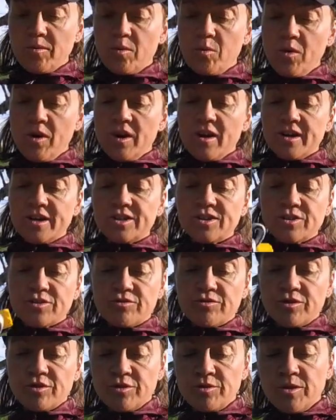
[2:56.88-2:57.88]
one eye
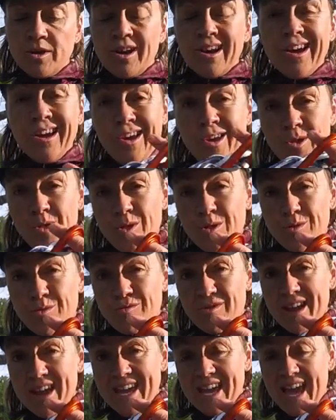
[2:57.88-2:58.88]
screw,
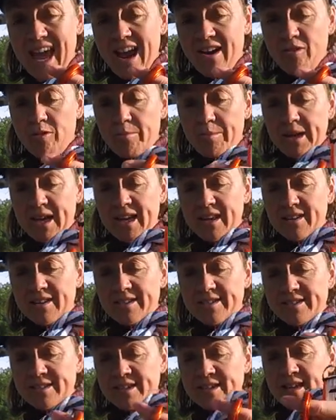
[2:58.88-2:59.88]
three
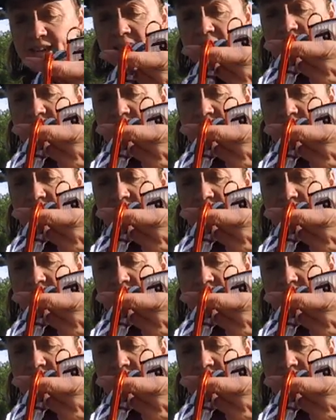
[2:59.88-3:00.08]
carabiners,